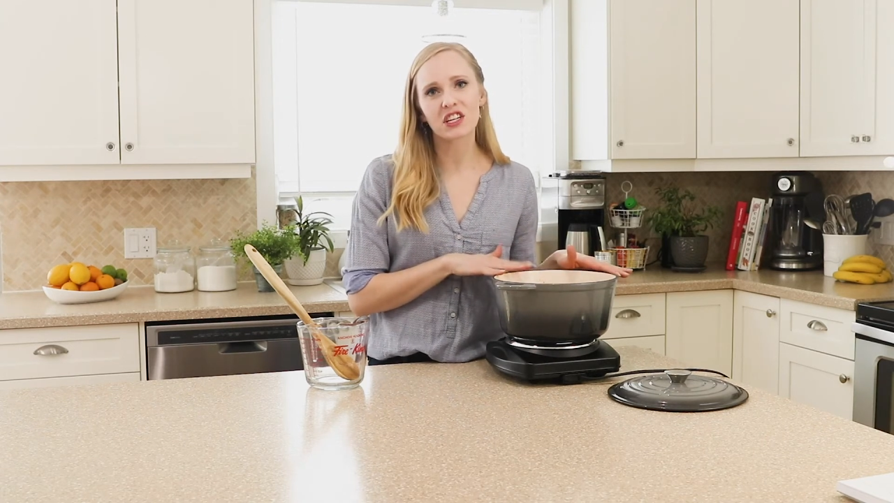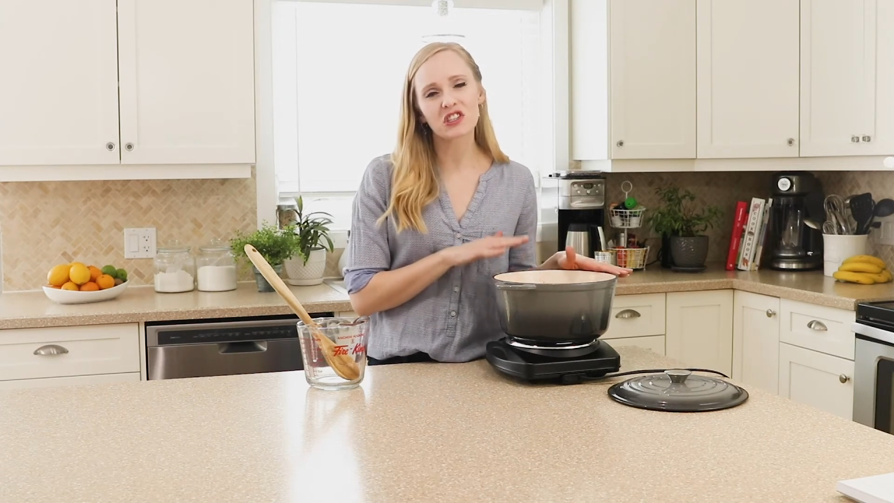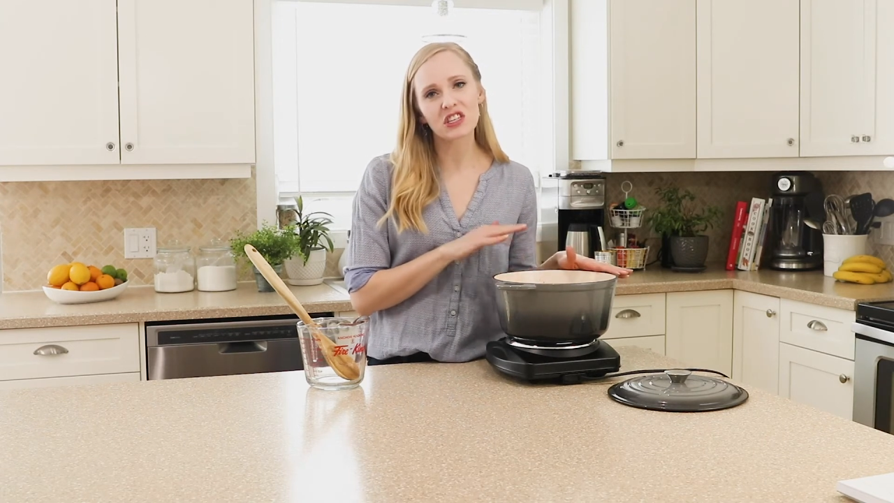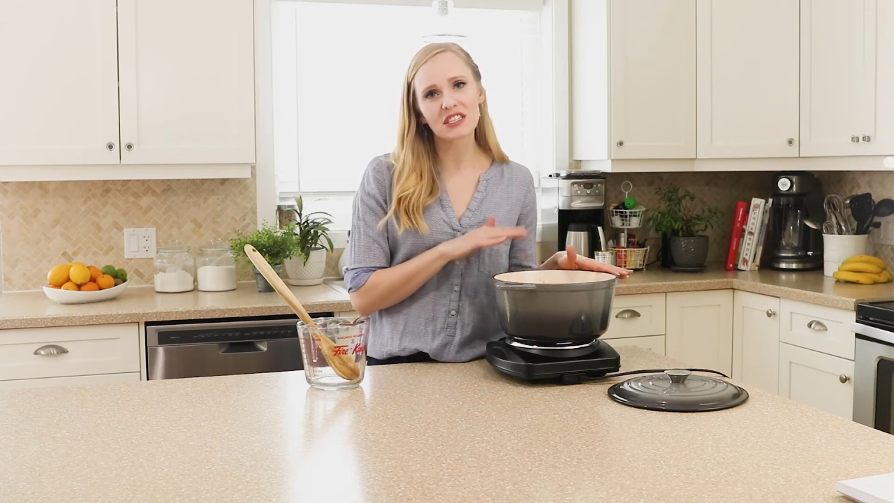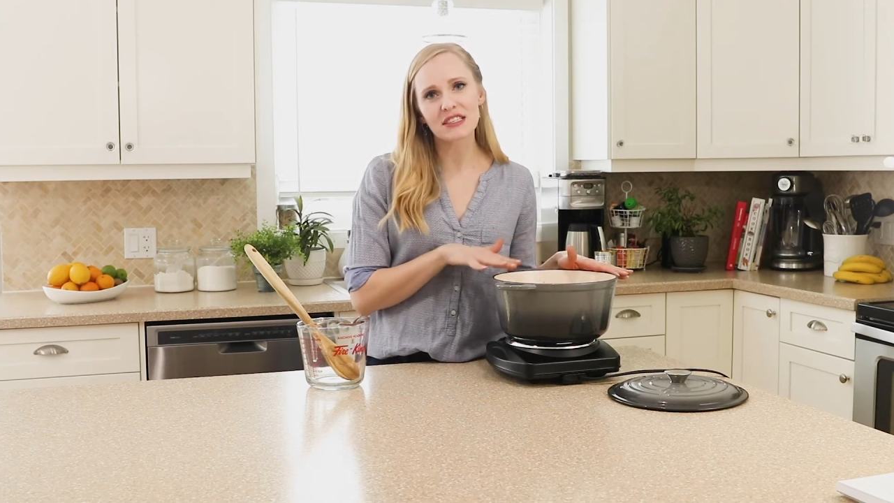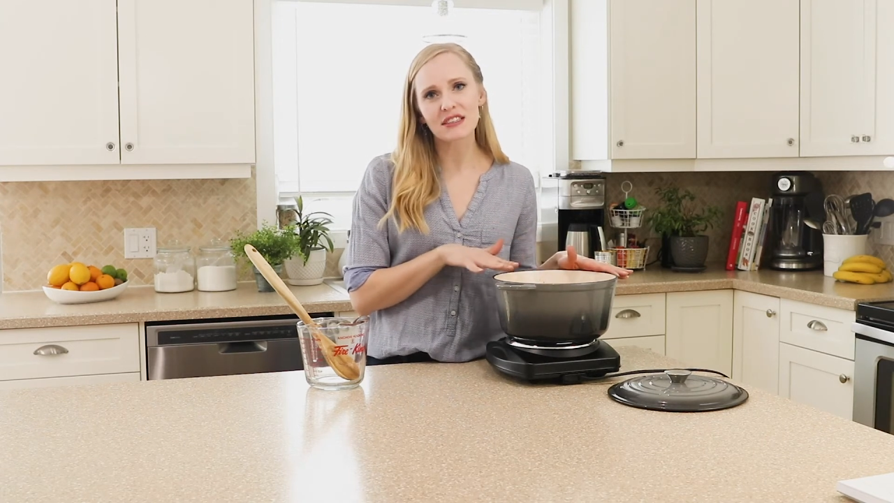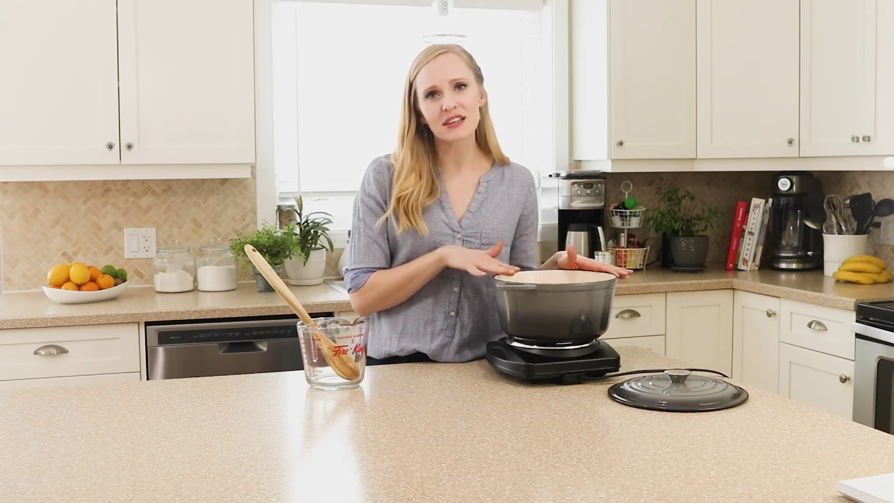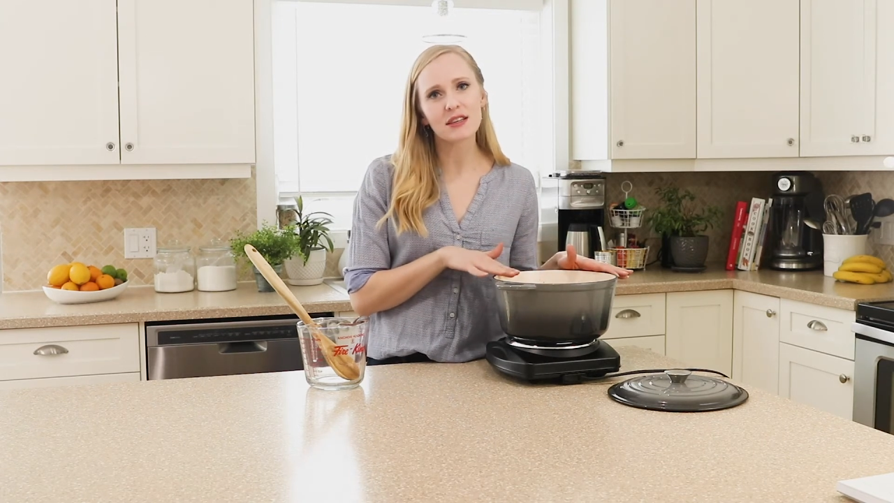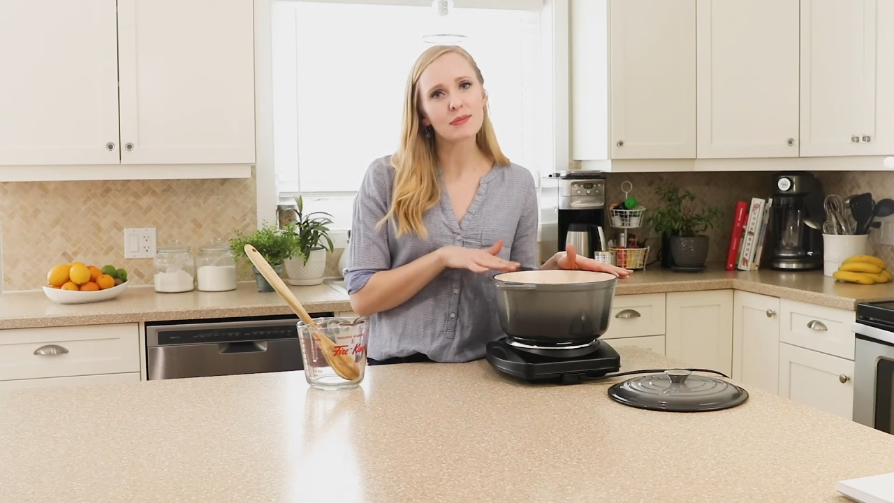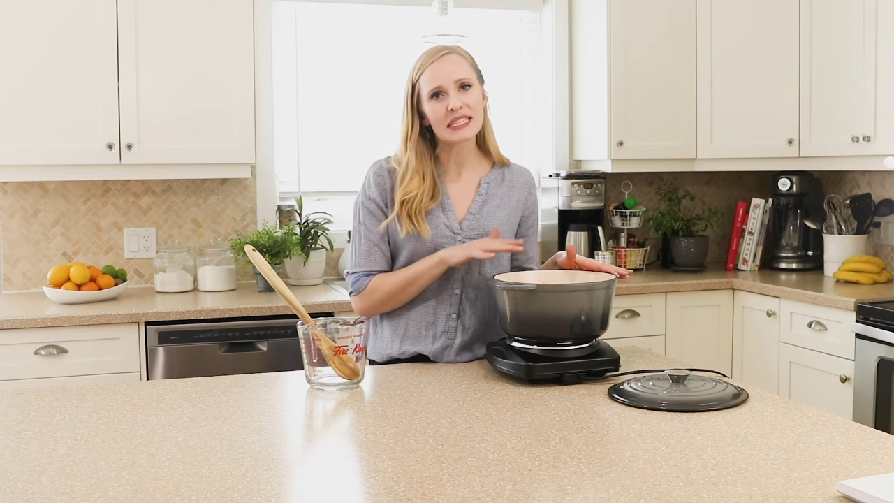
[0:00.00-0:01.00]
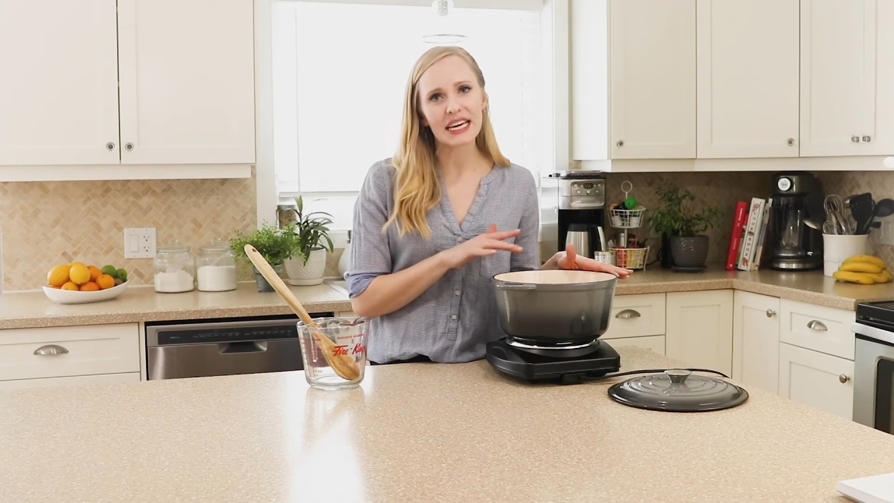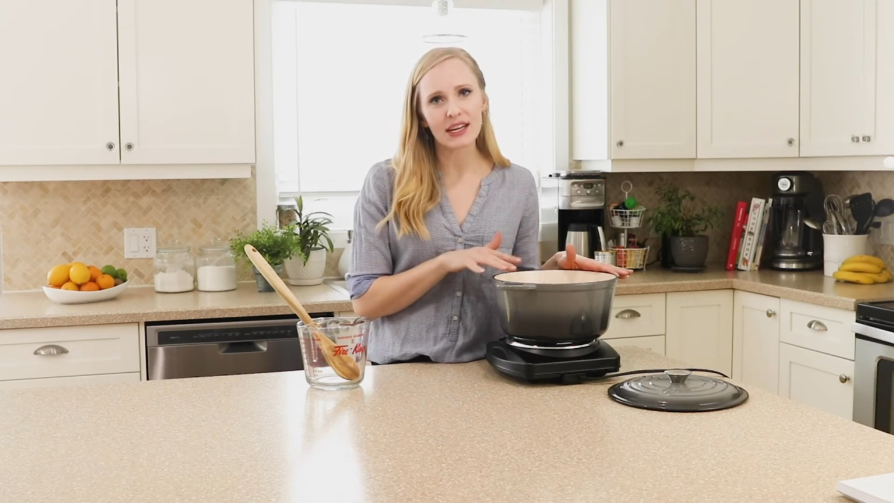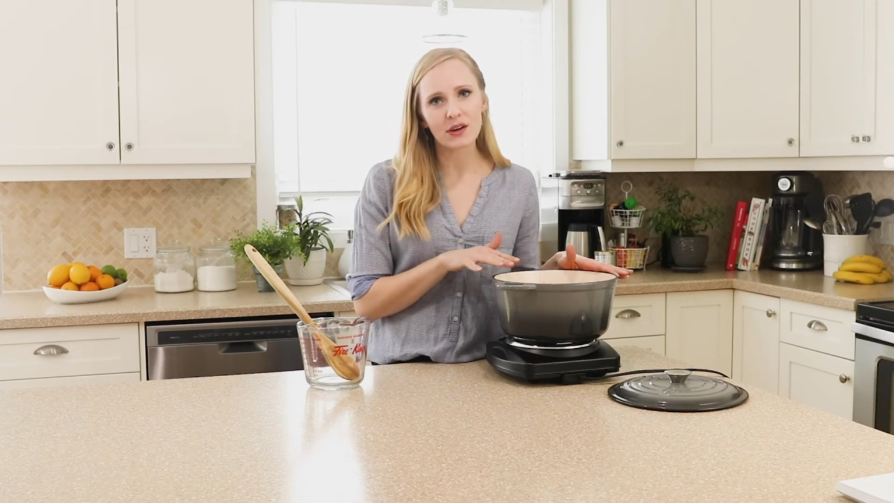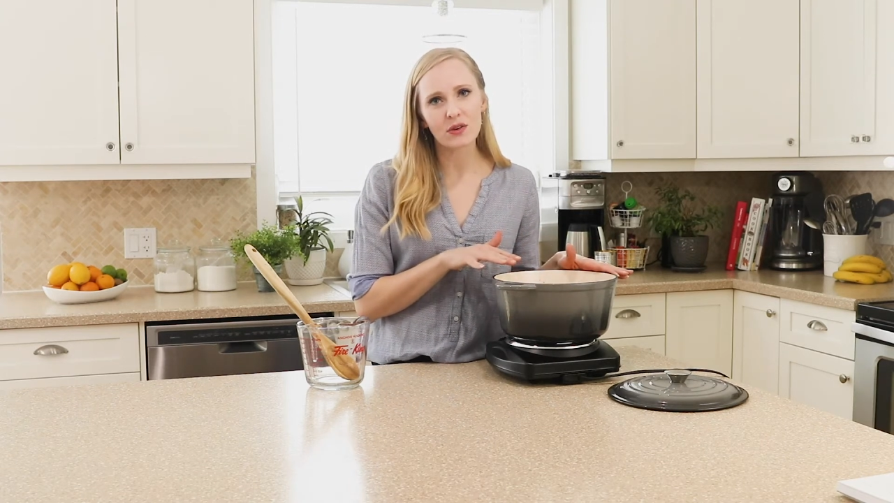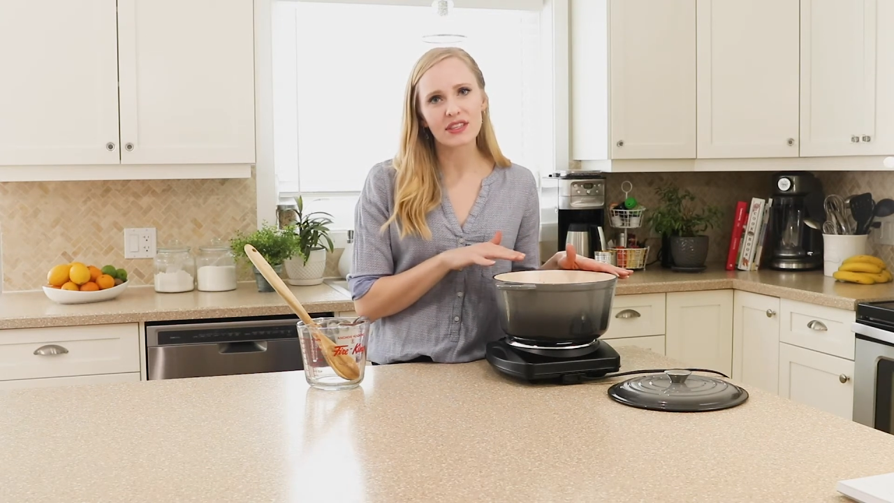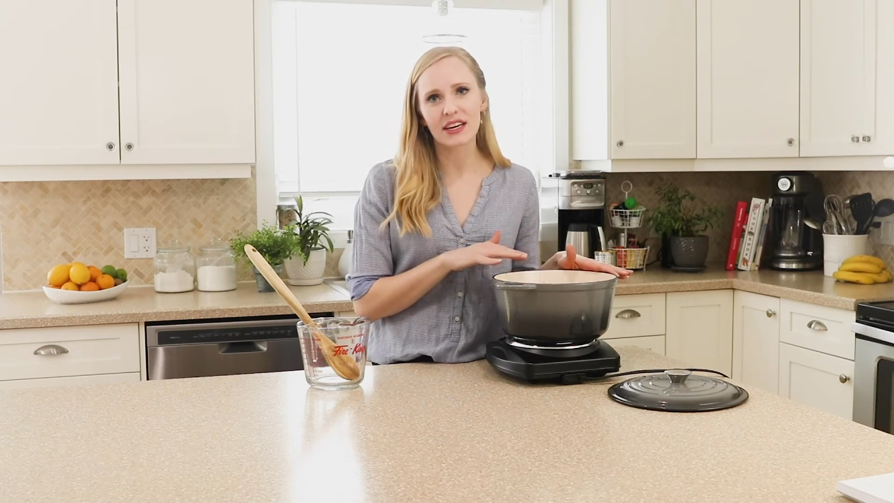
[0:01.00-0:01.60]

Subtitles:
just until the potatoes